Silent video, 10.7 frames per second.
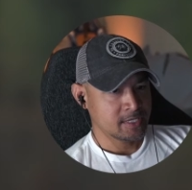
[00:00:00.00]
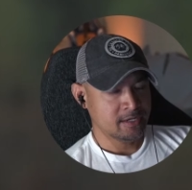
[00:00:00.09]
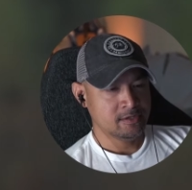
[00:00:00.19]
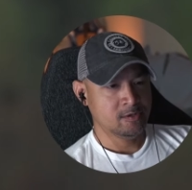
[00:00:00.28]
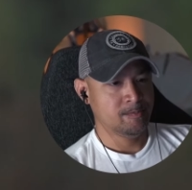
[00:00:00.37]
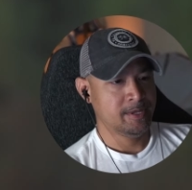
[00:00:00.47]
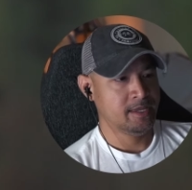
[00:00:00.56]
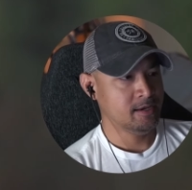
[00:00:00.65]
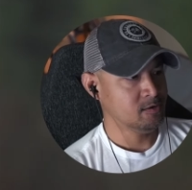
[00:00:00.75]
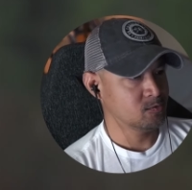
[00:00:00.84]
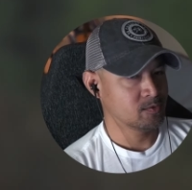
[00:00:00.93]
Yeah, you know,
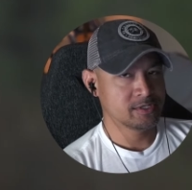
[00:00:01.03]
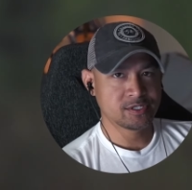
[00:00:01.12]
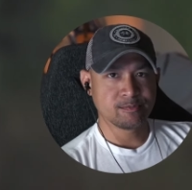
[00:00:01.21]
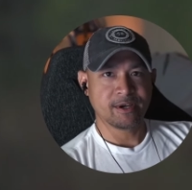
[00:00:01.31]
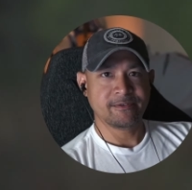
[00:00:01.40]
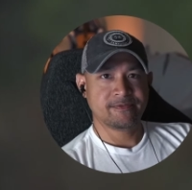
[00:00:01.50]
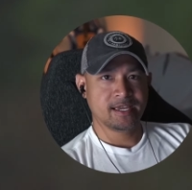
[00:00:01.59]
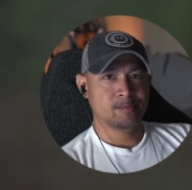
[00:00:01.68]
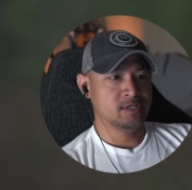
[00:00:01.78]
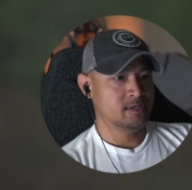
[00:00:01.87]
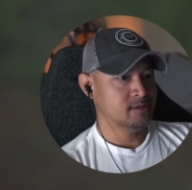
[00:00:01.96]
piano runs in my
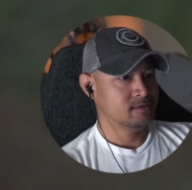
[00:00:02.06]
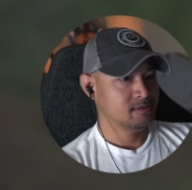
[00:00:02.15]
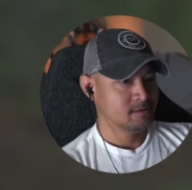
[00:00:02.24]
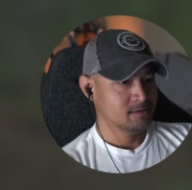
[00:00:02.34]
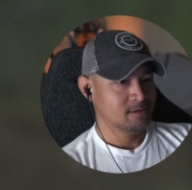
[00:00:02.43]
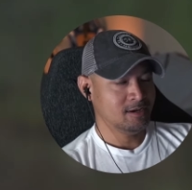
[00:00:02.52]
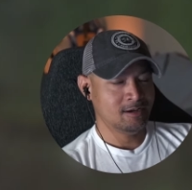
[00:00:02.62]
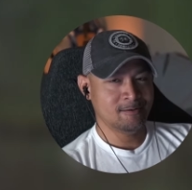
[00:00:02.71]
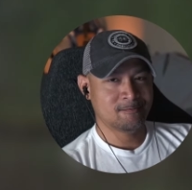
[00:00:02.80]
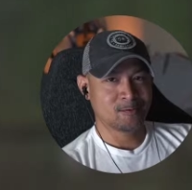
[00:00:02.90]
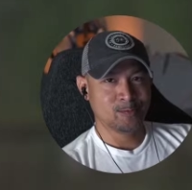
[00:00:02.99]
family.
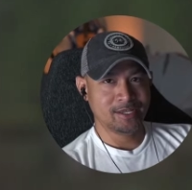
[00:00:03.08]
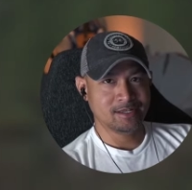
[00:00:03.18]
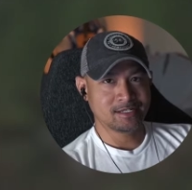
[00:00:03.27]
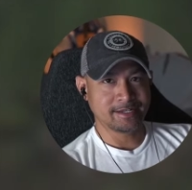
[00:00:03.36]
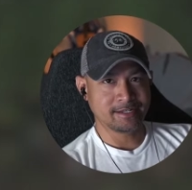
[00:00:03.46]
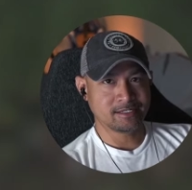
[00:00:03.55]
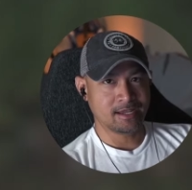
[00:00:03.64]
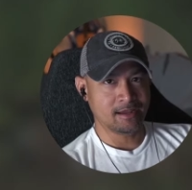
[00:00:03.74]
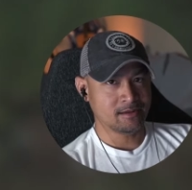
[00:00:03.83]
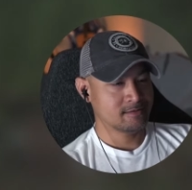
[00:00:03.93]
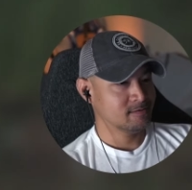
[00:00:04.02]
For me, it didn't
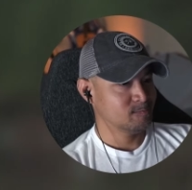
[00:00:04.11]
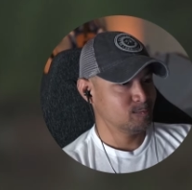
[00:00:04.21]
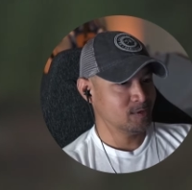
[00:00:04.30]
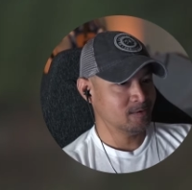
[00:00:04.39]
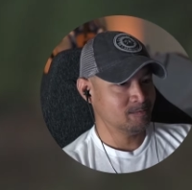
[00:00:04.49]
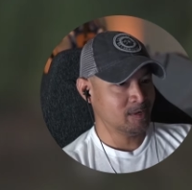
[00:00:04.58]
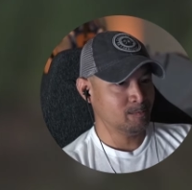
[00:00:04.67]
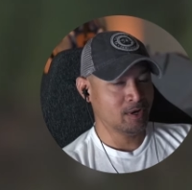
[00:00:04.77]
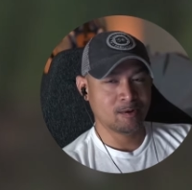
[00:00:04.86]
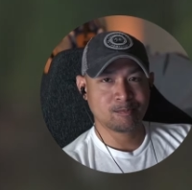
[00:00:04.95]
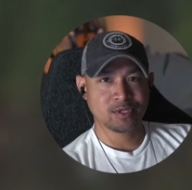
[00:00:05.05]
take. But my
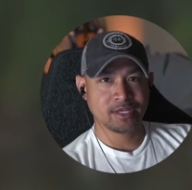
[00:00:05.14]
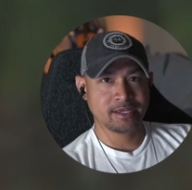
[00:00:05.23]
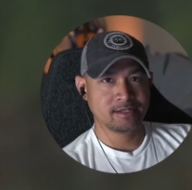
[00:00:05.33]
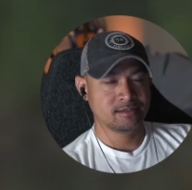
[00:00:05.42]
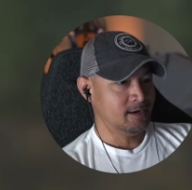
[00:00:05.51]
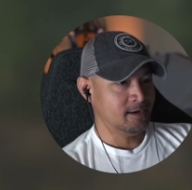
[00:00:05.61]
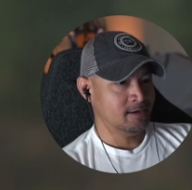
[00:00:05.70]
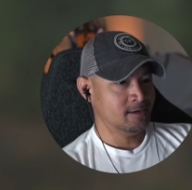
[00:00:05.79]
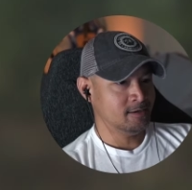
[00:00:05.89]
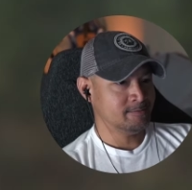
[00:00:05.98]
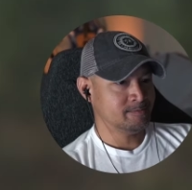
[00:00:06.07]
mom played.
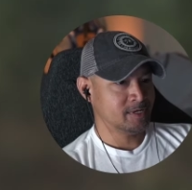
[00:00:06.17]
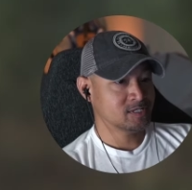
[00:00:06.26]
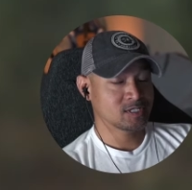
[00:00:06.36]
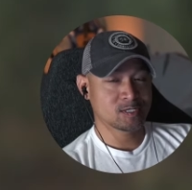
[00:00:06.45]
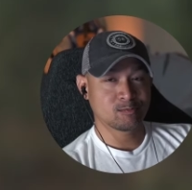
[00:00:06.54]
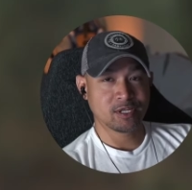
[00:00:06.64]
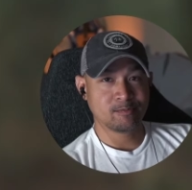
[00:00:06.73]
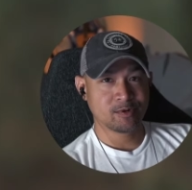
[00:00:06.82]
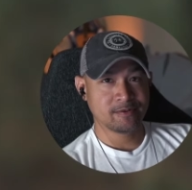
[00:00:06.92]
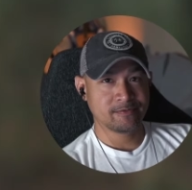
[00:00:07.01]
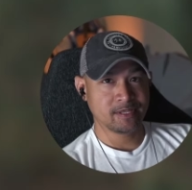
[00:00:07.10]
My sister played
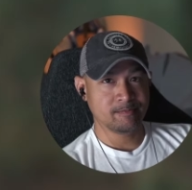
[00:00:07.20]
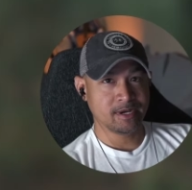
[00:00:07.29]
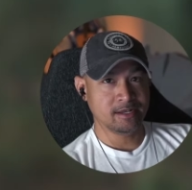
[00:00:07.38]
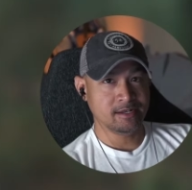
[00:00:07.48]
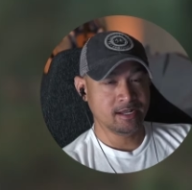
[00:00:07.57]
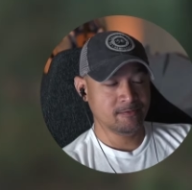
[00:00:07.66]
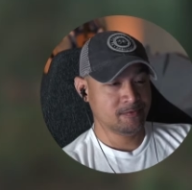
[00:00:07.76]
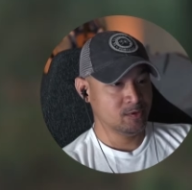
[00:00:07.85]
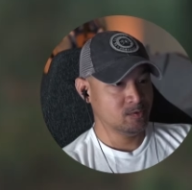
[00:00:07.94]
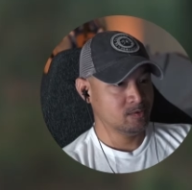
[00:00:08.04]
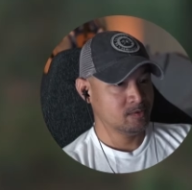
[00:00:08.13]
briefly. My
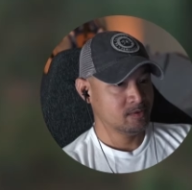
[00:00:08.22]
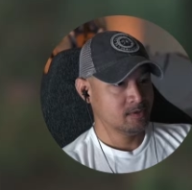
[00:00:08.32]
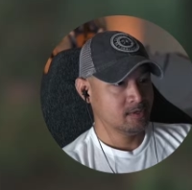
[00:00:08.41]
nephew